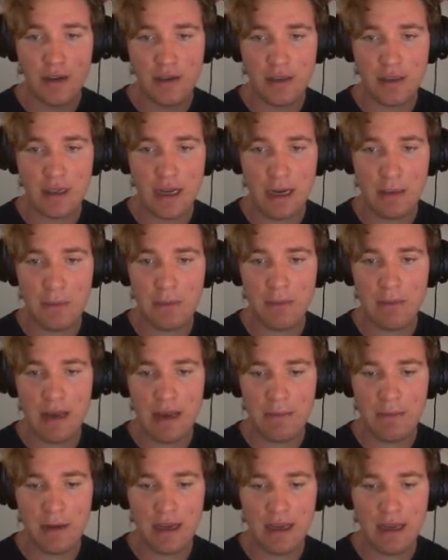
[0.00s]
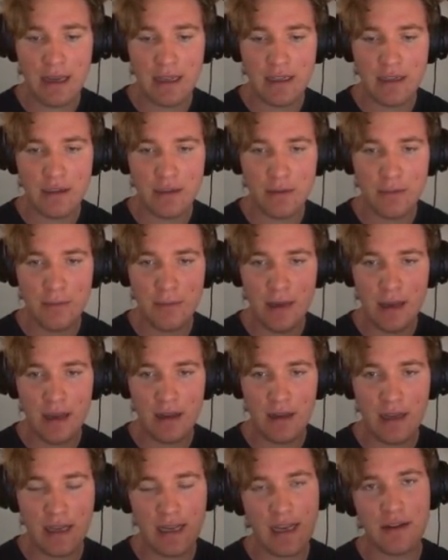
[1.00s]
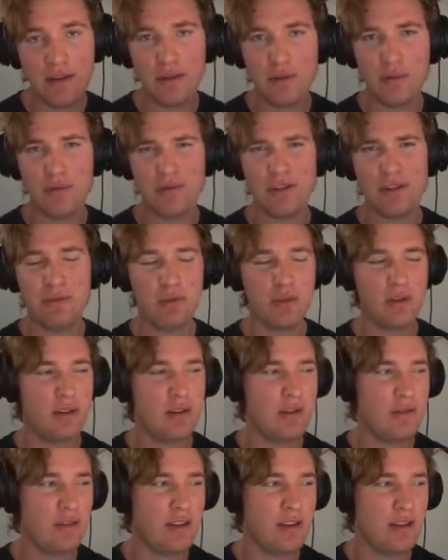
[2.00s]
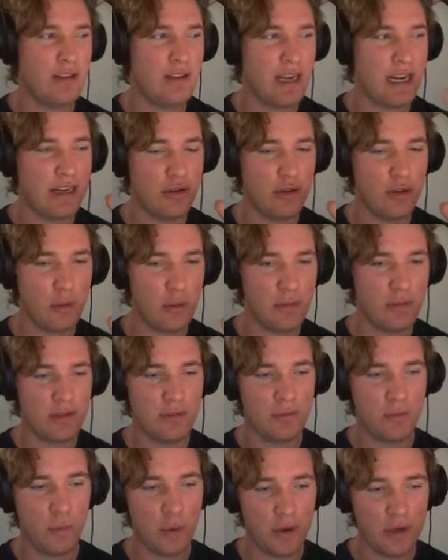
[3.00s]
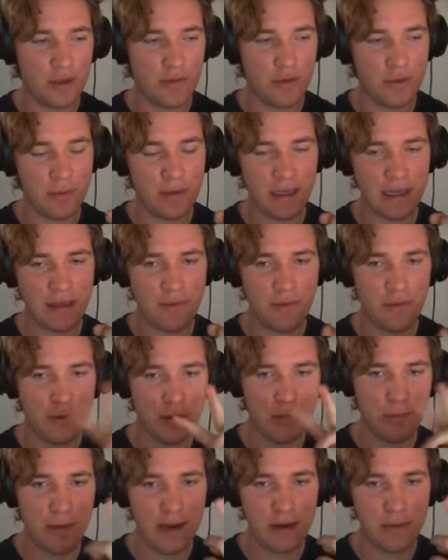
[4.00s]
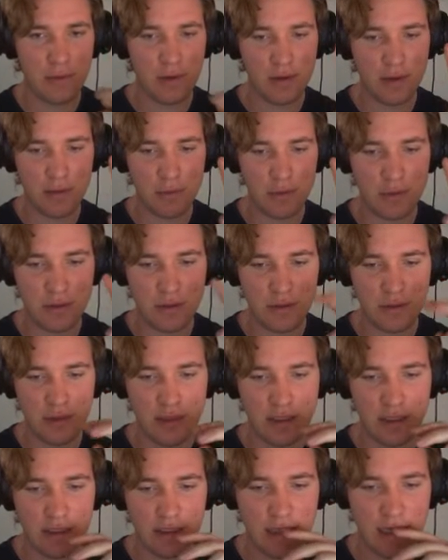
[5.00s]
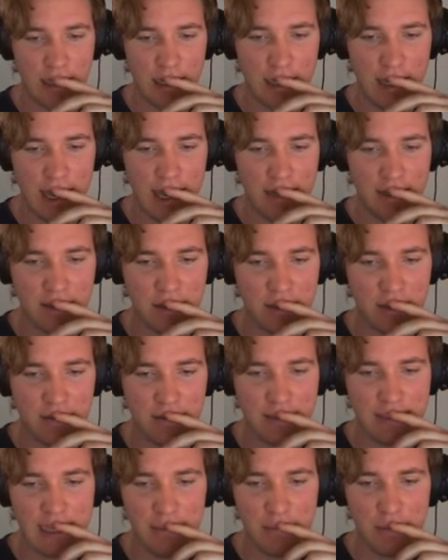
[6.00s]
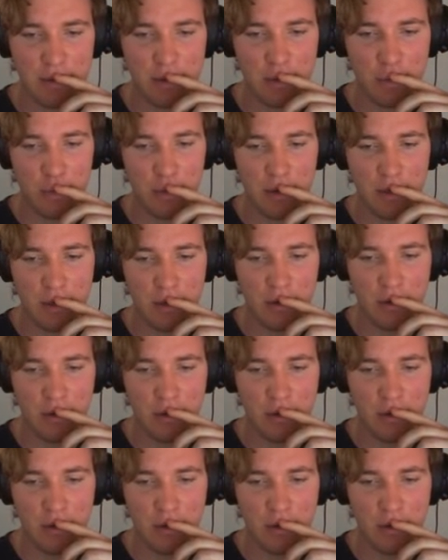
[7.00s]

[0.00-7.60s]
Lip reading: Your timing mapping and your like, I don't know what the technical word is for, but like the front backwards, like when you do these adding shots of the skateboard, are really